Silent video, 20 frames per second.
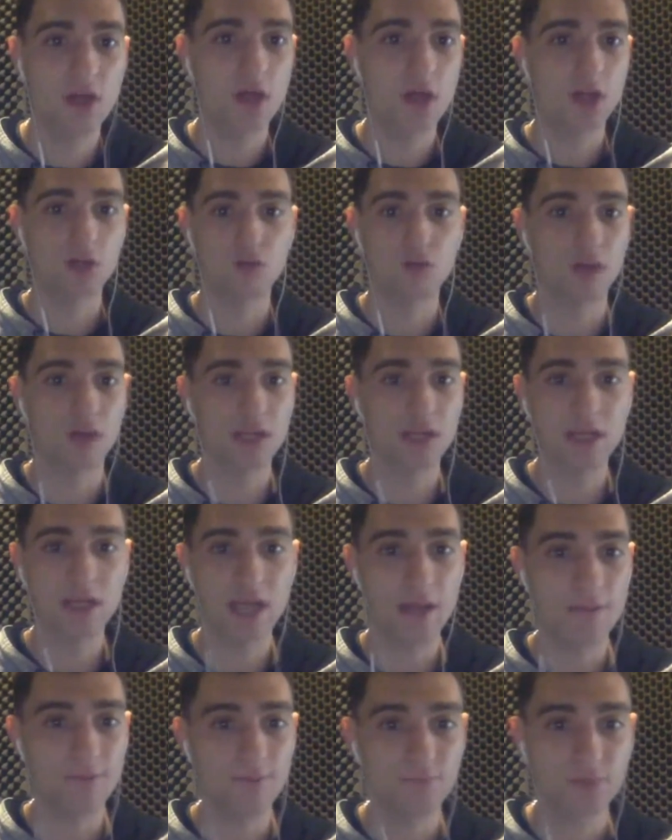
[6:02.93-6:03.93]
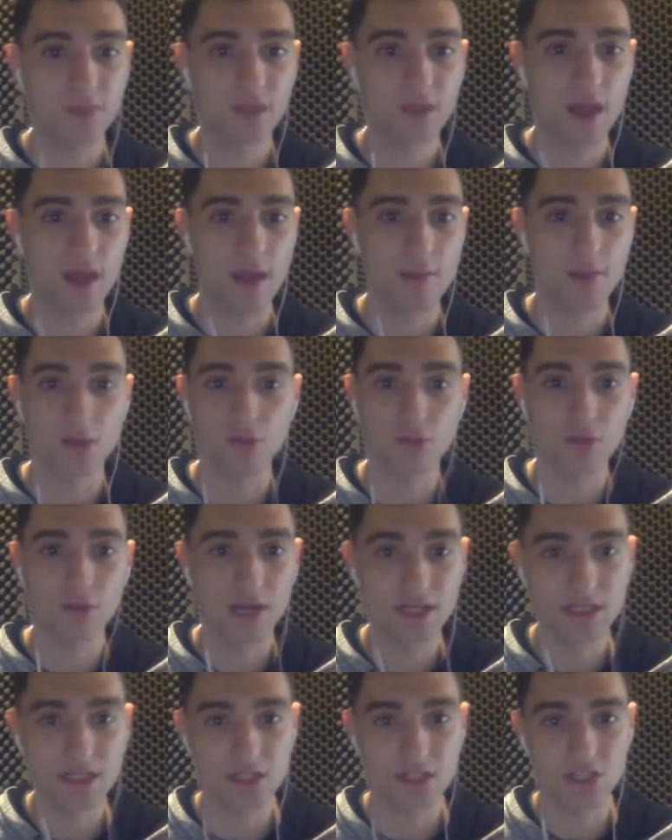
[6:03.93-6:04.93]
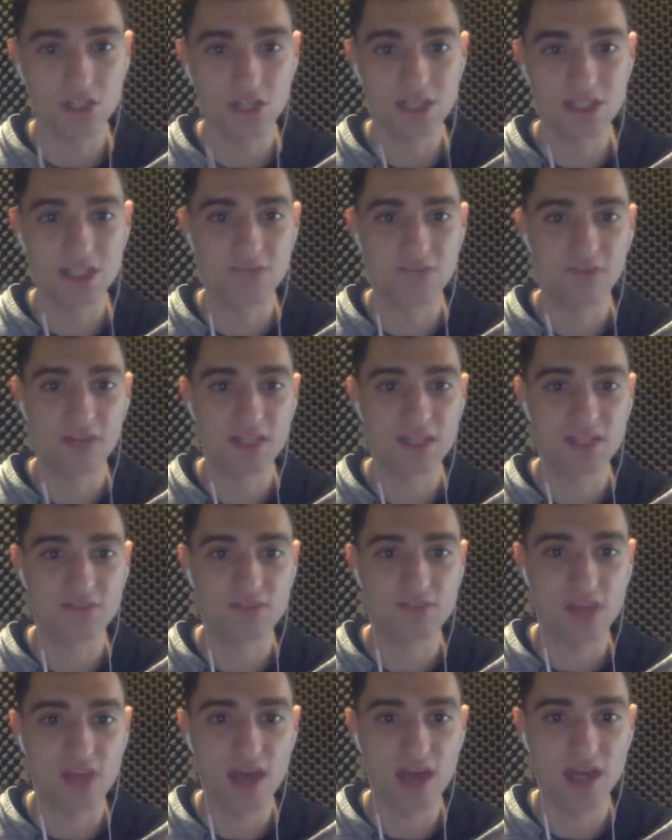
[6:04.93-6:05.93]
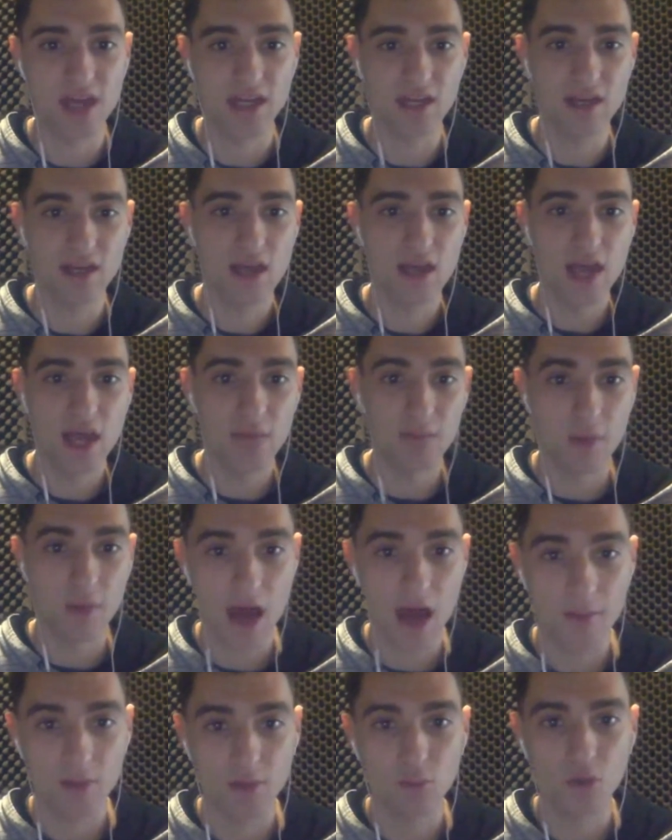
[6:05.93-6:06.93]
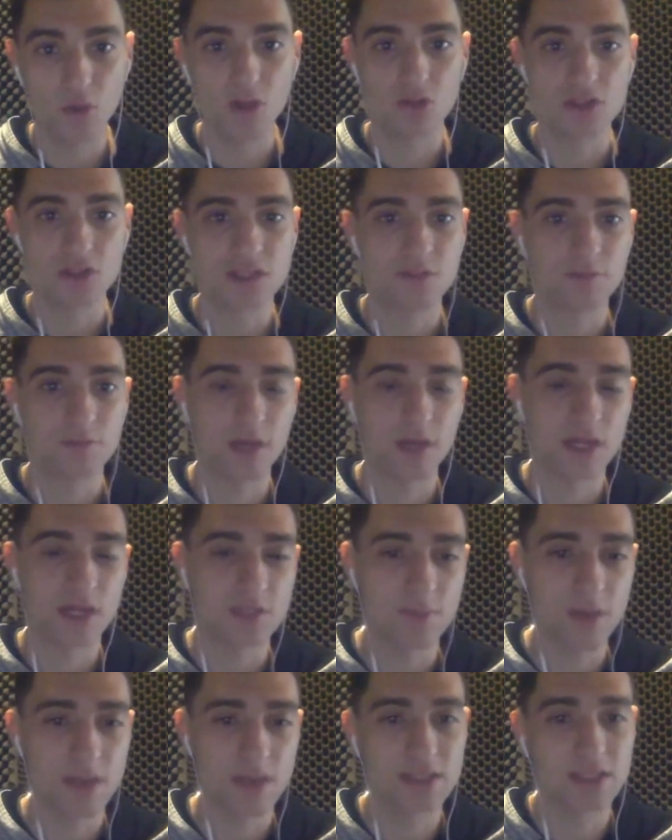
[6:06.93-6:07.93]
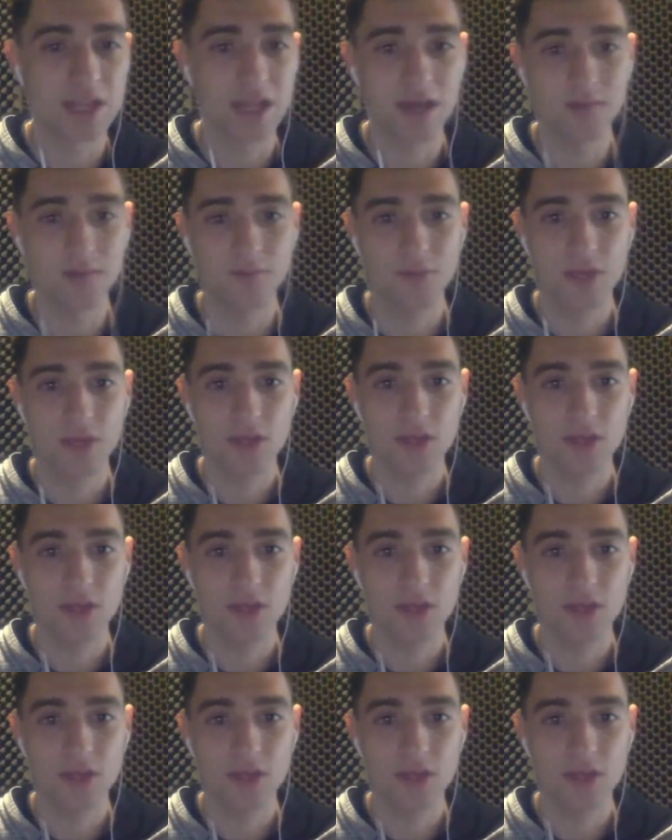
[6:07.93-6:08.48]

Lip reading: The running game, I mean, credit to the Jets' defensive line, and Muhammad Wilkerson played his best game.